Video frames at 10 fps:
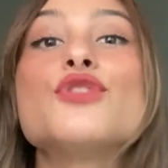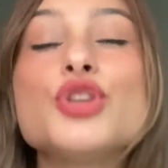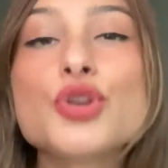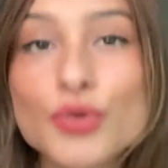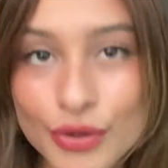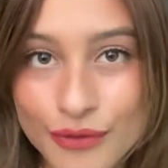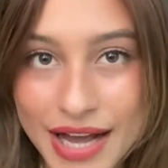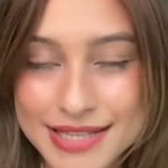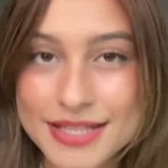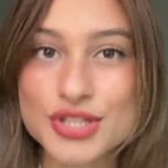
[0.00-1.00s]
you
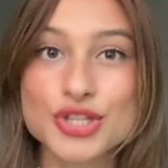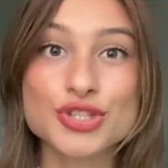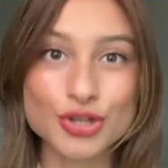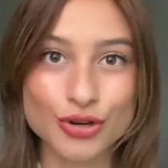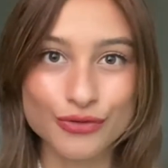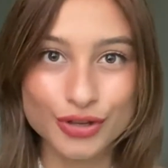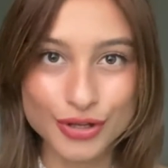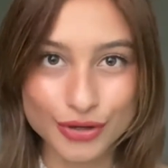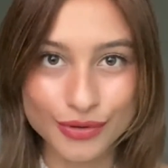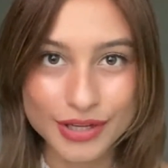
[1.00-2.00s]
advice and to serve
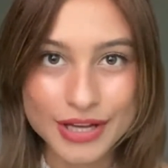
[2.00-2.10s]
you.